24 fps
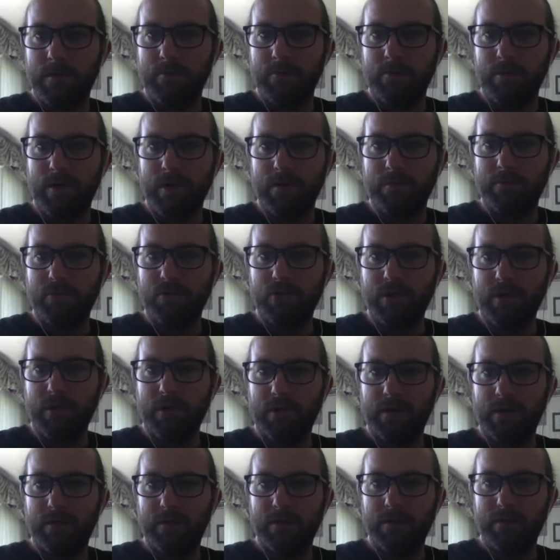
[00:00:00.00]

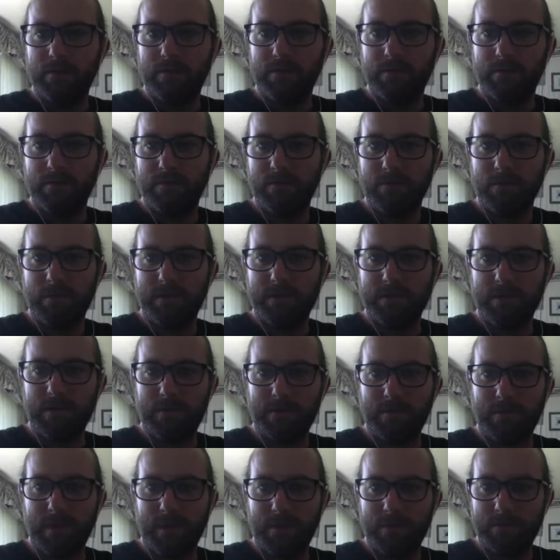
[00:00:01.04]
PUBG? What is up,
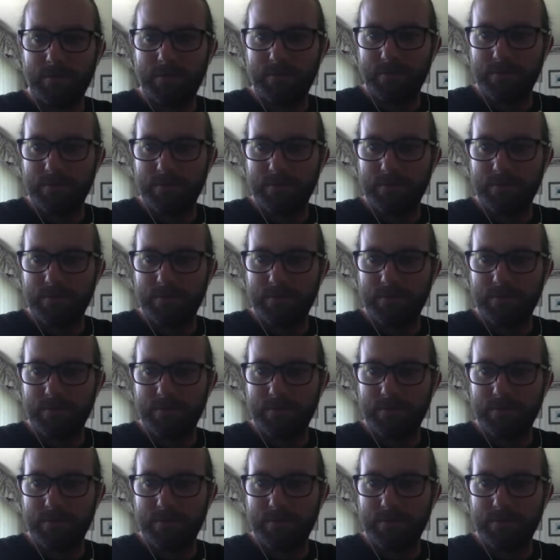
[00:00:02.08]
man?